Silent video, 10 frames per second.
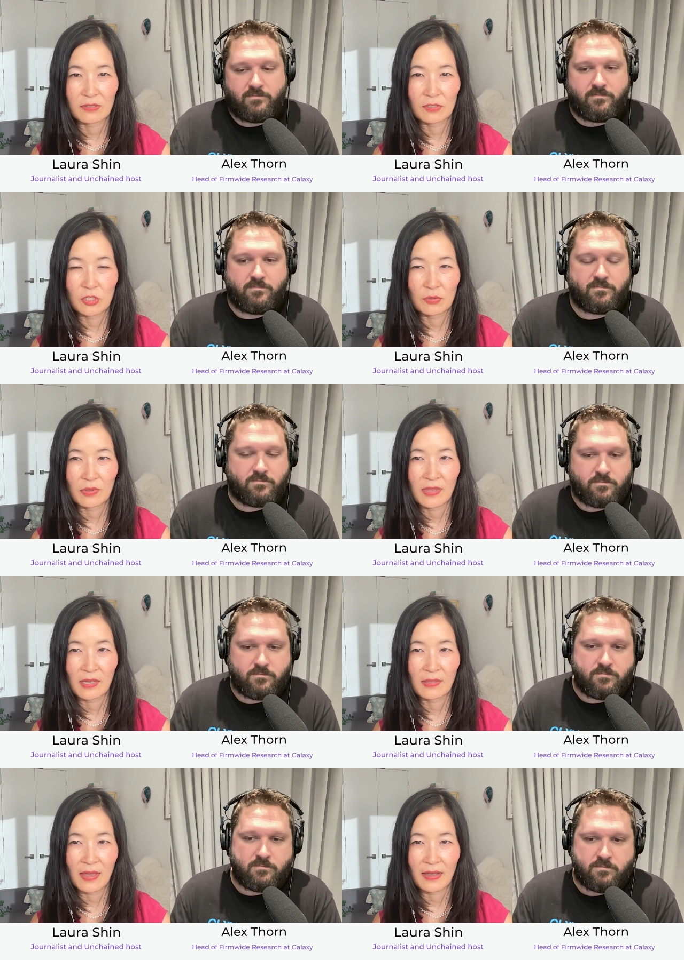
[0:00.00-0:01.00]
Speaker 1: do you
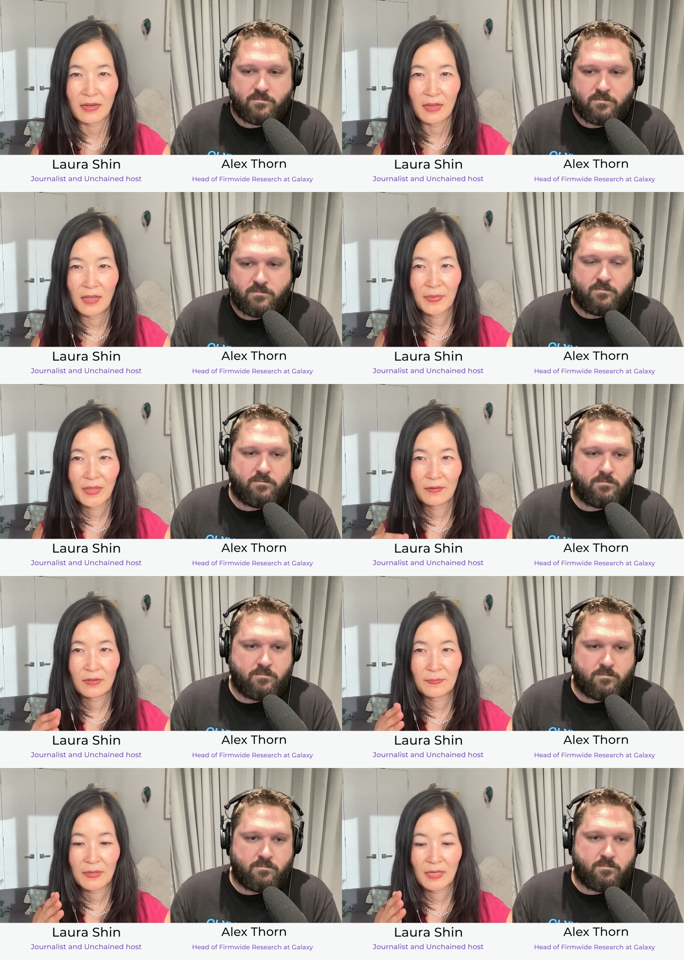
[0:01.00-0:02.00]
think that it
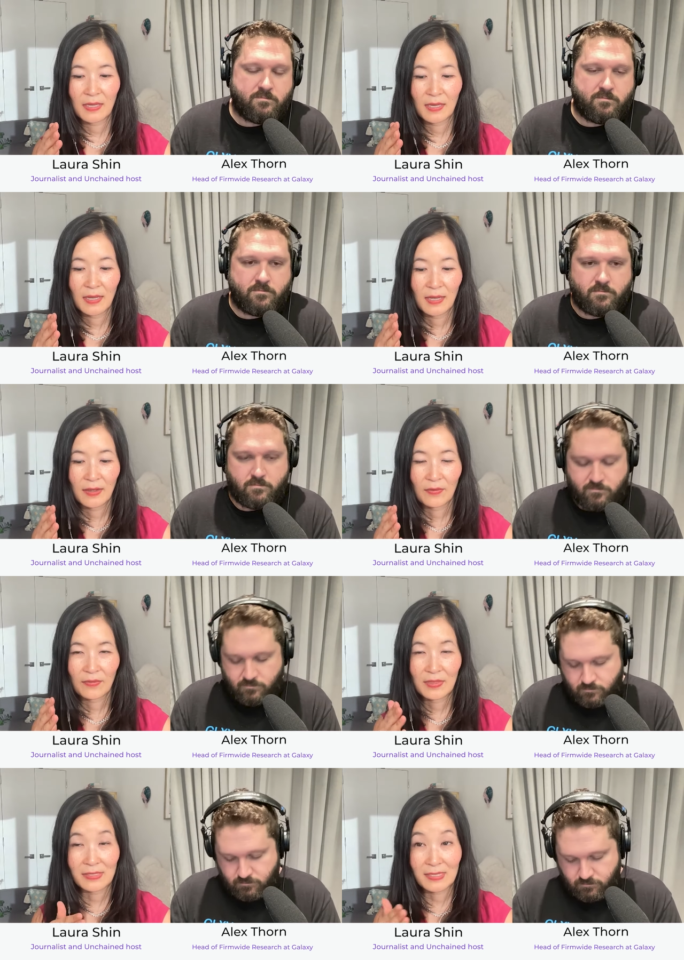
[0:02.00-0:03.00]
would be
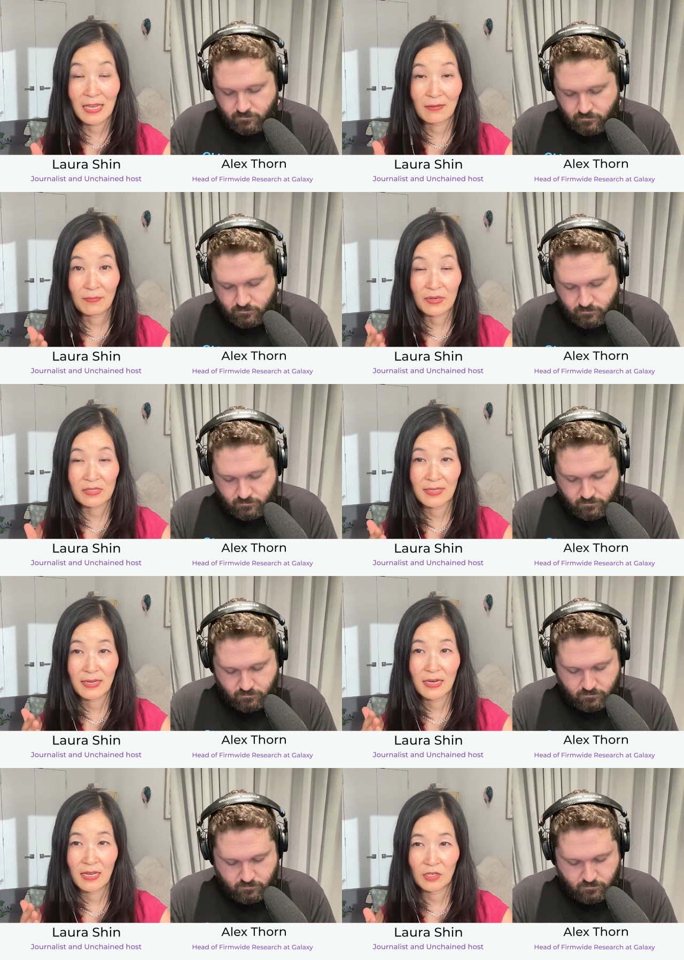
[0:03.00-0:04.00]
the same
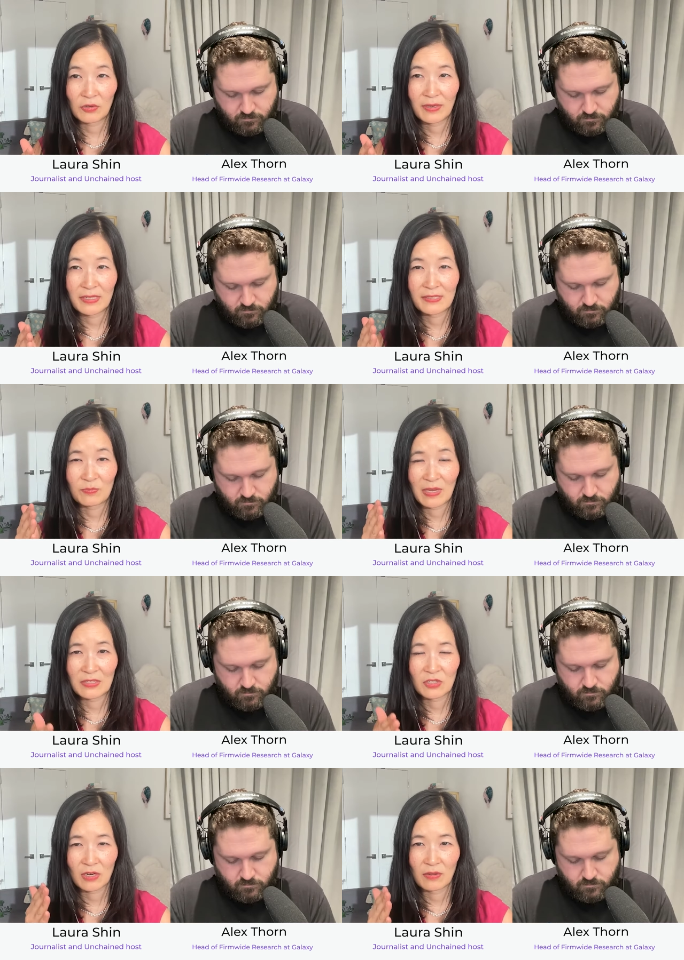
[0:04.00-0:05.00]
percent increase
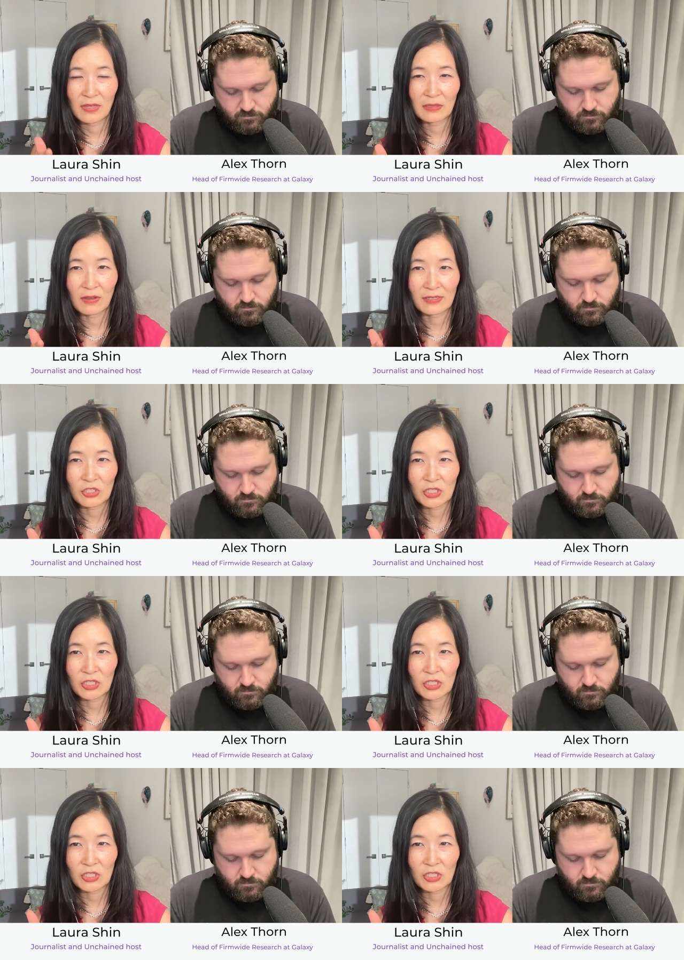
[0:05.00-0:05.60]
based on the launch,